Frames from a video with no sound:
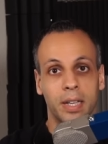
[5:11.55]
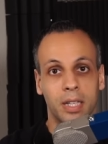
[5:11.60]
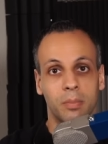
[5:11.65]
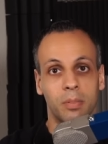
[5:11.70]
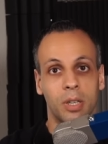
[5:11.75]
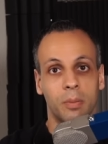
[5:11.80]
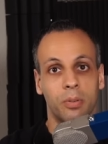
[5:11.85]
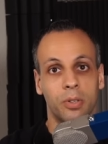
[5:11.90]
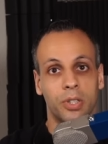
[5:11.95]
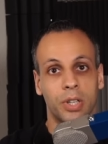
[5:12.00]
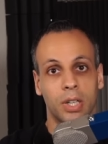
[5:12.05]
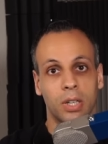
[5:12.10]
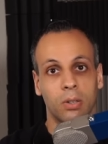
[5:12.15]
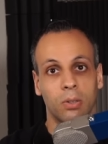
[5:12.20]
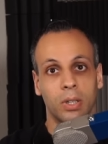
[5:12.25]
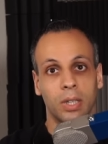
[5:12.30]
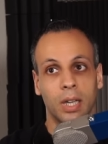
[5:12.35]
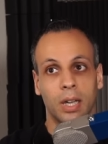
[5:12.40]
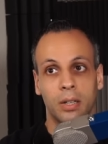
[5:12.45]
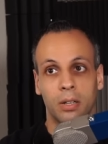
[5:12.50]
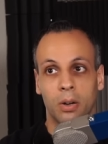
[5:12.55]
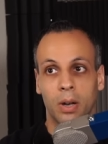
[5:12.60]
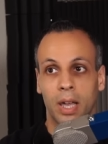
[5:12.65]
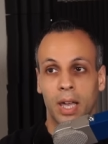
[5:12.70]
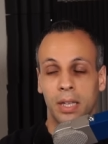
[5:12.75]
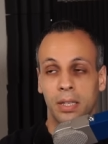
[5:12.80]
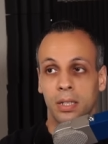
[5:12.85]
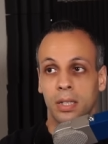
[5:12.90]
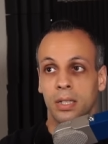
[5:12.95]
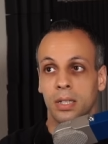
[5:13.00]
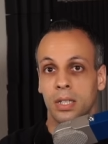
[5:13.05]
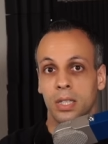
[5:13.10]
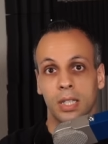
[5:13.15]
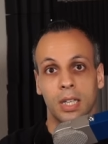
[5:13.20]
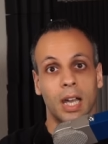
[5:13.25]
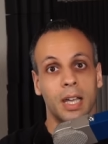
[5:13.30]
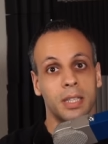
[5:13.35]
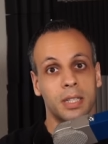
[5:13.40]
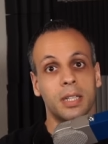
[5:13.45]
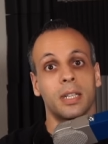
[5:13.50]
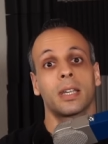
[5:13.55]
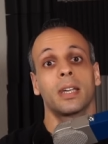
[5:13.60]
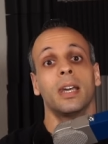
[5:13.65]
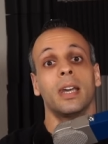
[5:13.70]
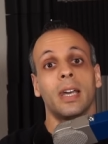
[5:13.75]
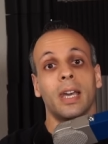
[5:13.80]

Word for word: to be particularly underhanded and disgusting,